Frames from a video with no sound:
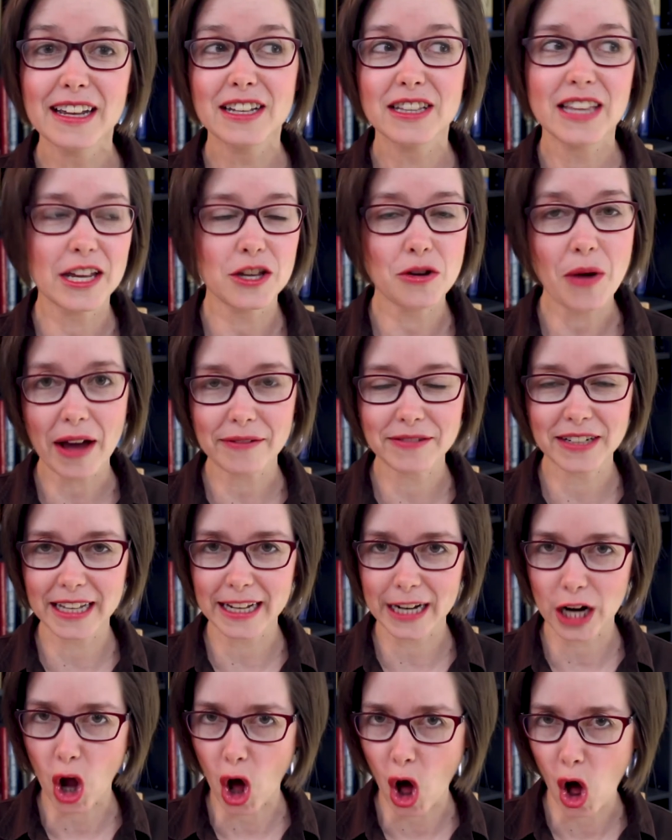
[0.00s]
that you have to get
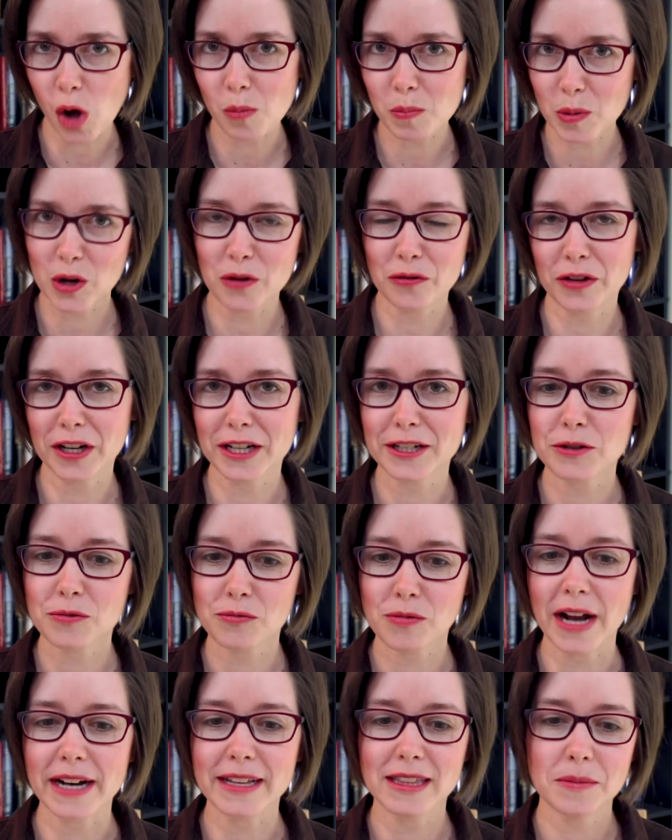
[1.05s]
it all perfect
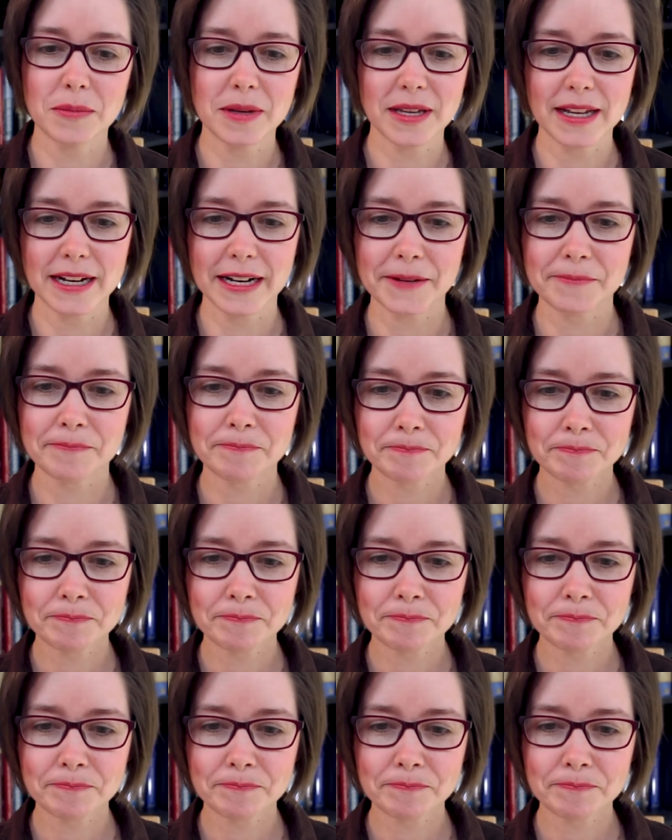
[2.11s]
right at the beginning.